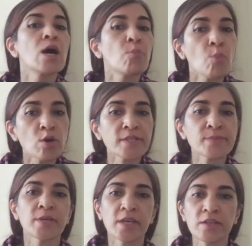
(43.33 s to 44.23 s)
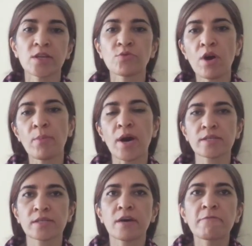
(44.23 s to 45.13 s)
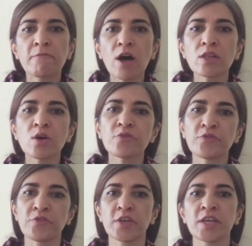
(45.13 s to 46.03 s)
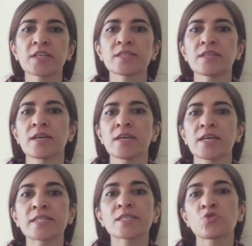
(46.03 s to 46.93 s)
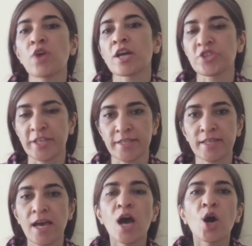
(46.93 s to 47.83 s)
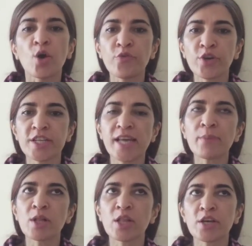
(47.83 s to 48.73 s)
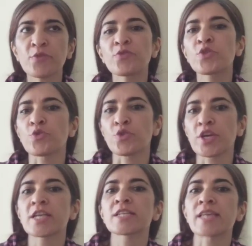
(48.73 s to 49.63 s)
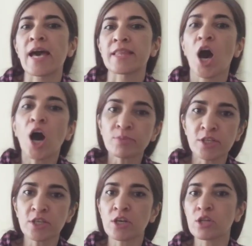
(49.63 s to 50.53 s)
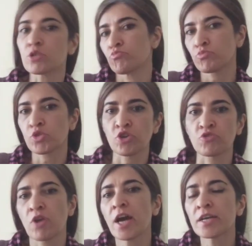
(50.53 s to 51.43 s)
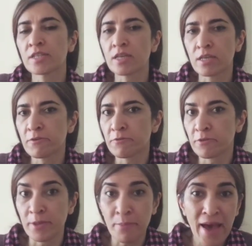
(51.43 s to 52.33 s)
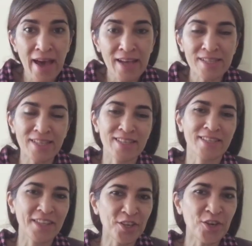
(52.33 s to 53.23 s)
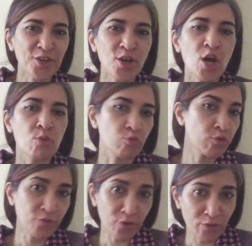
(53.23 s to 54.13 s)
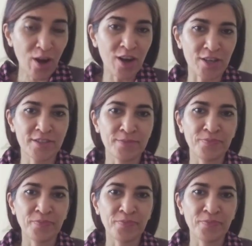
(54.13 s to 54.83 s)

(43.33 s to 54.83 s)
Most beginner robots follow fixed instructions. For example, if there is an obstacle, turn right. If the path is clear, move forward.